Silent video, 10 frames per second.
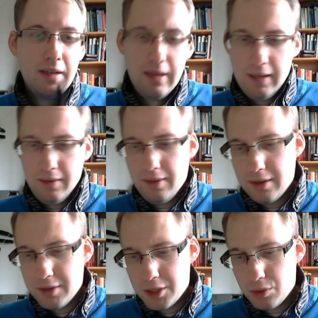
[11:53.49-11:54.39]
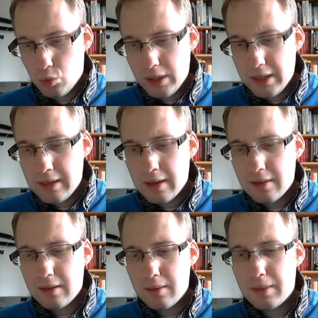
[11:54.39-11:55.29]
and there's really
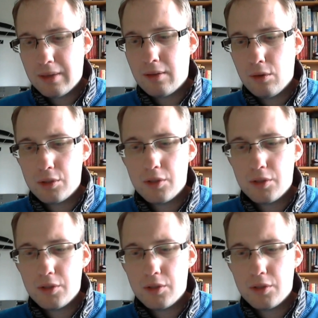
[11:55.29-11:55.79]
nothing about the looks